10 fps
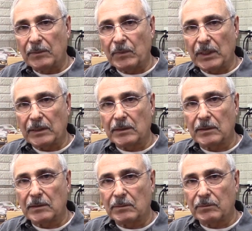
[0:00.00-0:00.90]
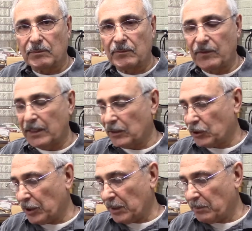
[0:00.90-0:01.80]
It's very
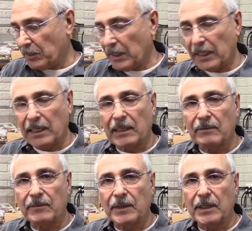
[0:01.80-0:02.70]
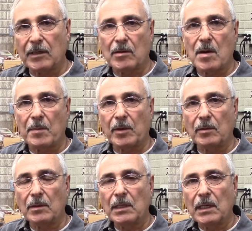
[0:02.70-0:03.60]
cheap and very
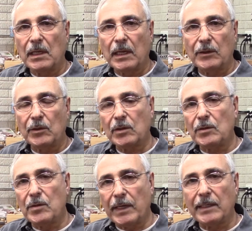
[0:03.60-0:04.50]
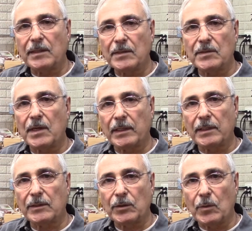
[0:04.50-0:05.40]
economical, and you could do any design
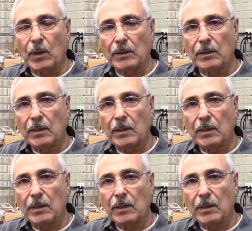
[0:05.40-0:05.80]
that you want.